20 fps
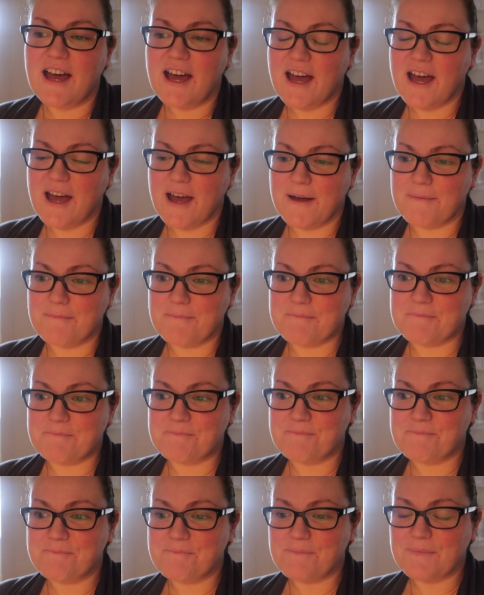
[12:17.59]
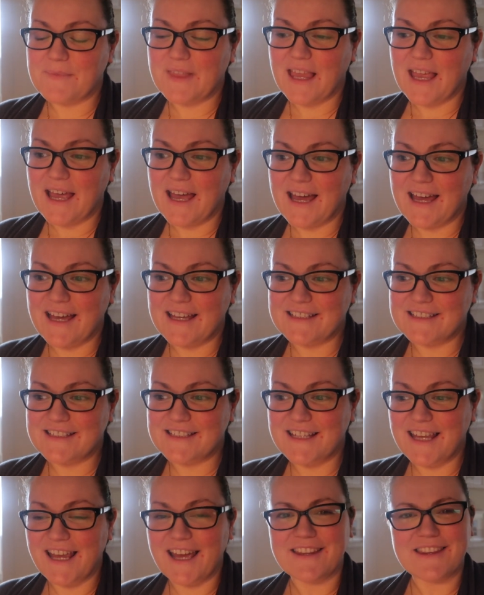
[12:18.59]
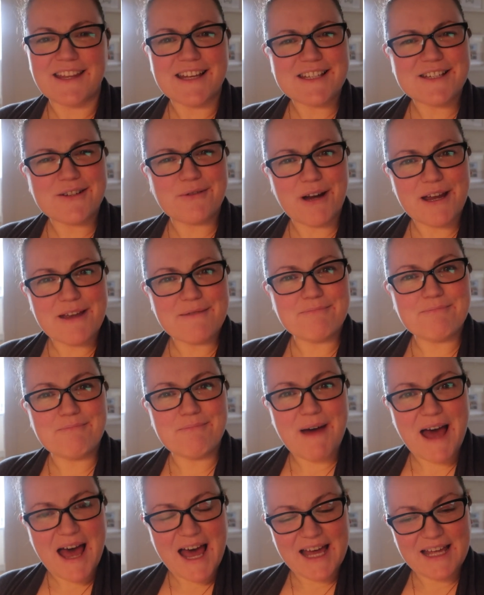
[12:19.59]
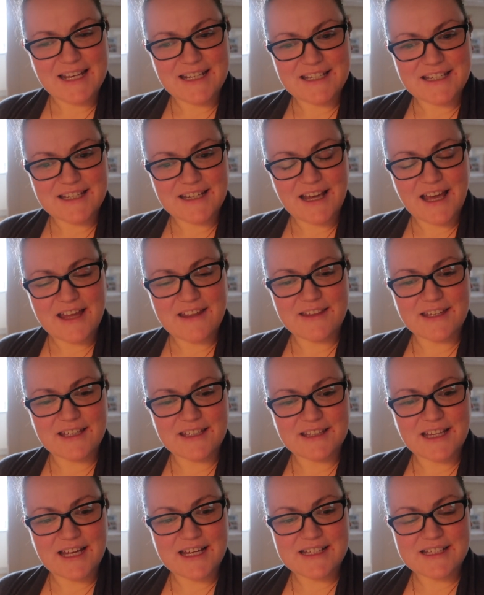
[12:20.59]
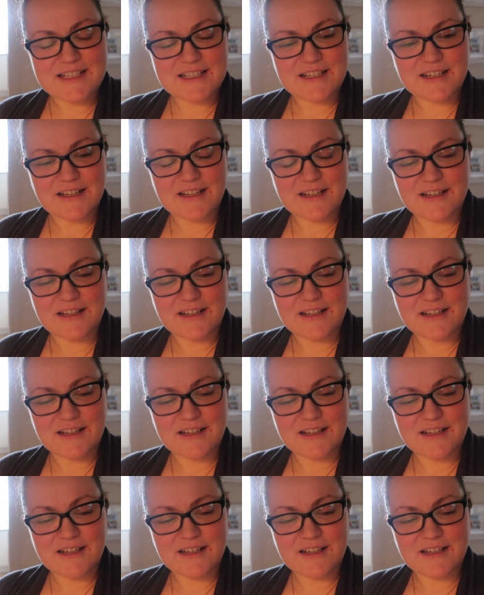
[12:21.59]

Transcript: And yeah, that's quite mad. I think that's,